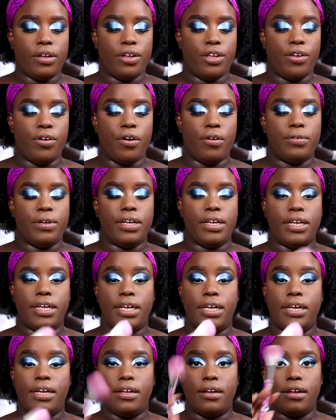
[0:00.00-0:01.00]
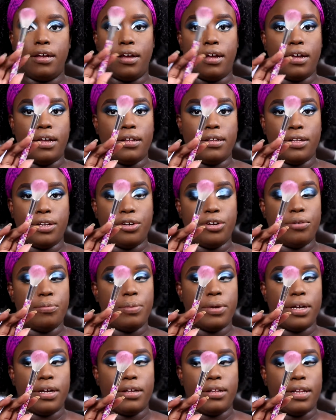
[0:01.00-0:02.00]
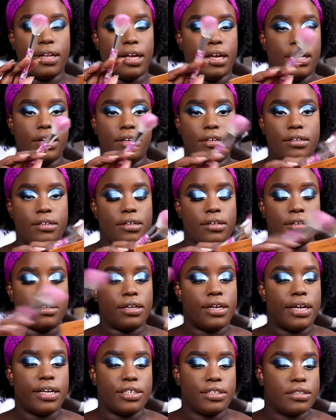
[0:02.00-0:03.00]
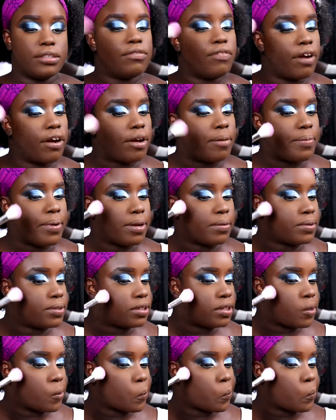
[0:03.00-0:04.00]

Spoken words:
You only need a little bit, like it's very pigmented.